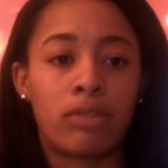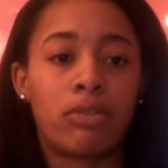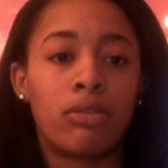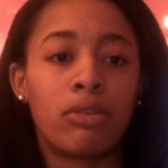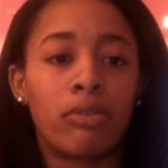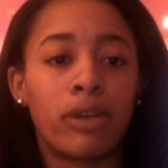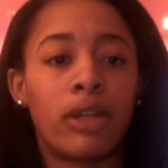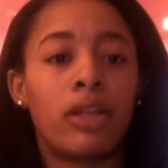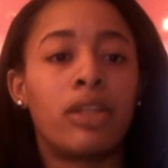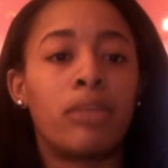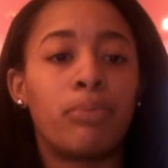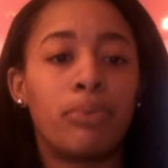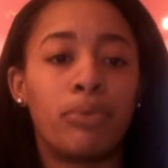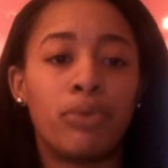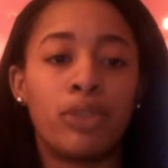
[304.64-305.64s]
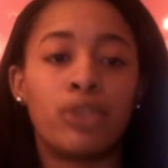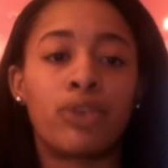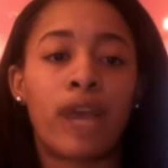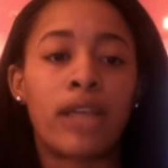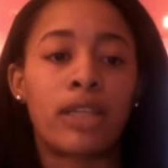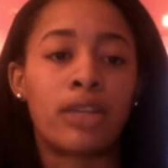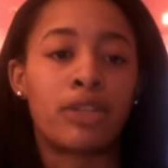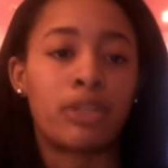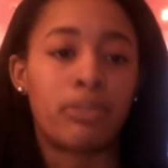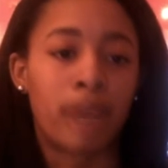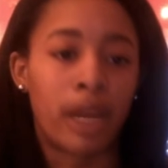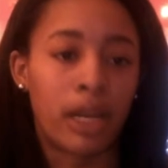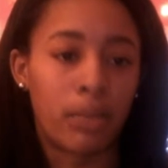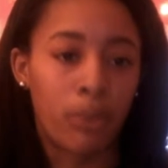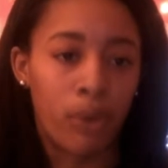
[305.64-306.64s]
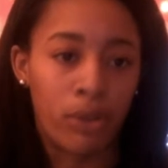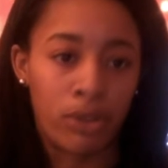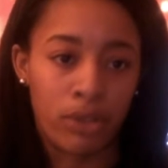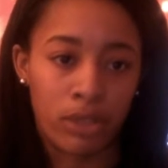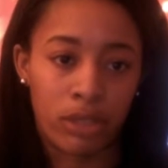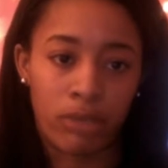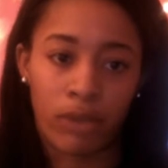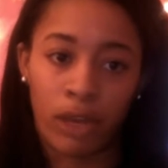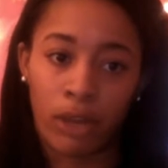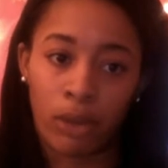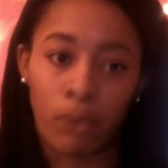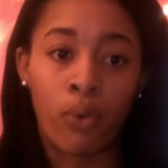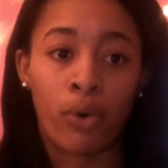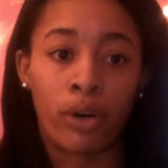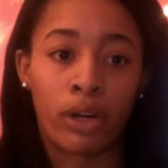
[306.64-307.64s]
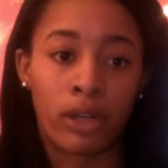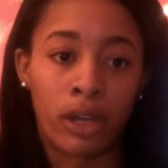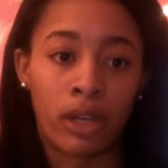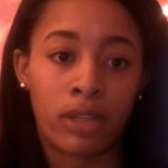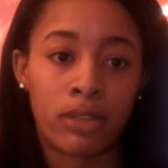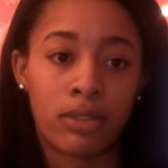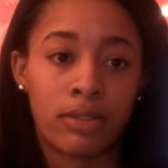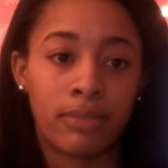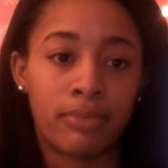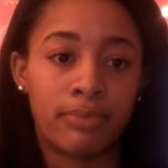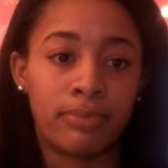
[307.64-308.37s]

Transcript: the chlorine in the pool dries out your body more than just the regular water does.